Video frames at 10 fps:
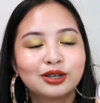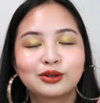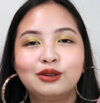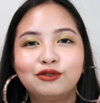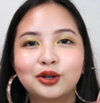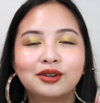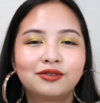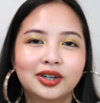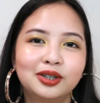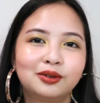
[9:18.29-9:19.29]
So if you're a
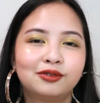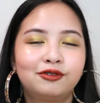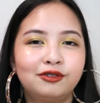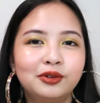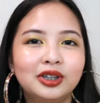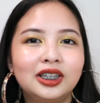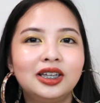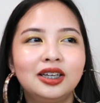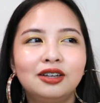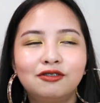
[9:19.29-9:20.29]
fan of
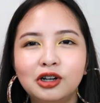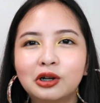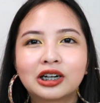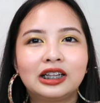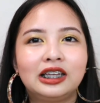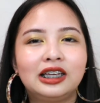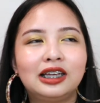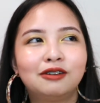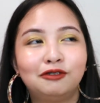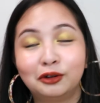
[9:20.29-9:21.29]
fruity,
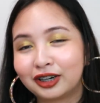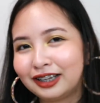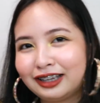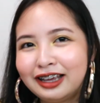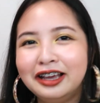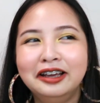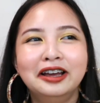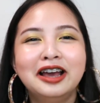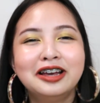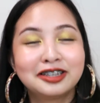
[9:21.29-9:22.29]
florally
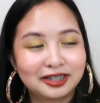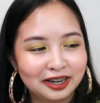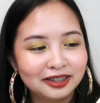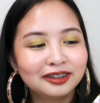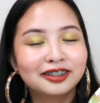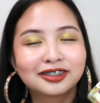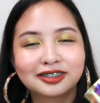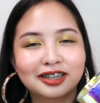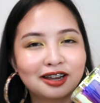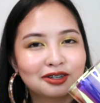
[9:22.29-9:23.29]
scent, this
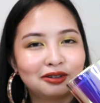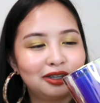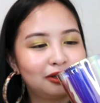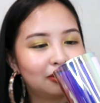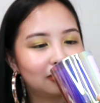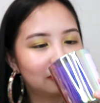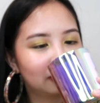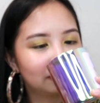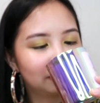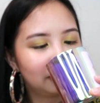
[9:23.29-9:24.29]
is actually a good
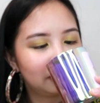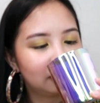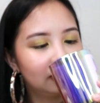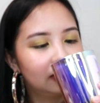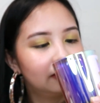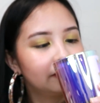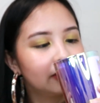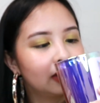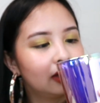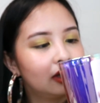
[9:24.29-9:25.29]
one for you.
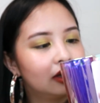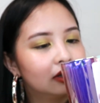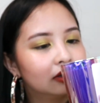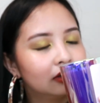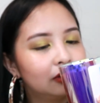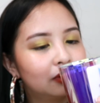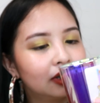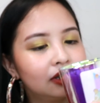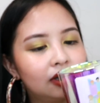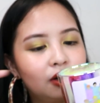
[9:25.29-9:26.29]
And yung
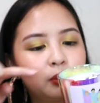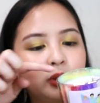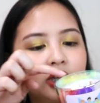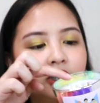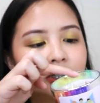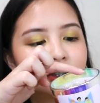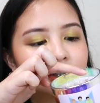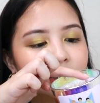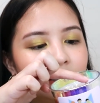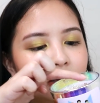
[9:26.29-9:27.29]
kanyang wick,
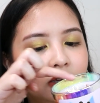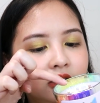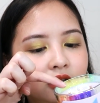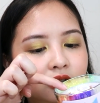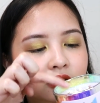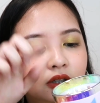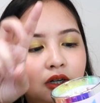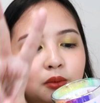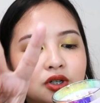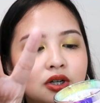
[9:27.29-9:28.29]
it's a
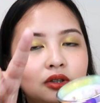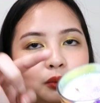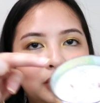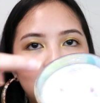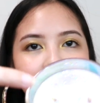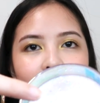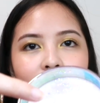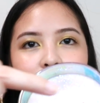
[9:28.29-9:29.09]
dalawa siyang wick.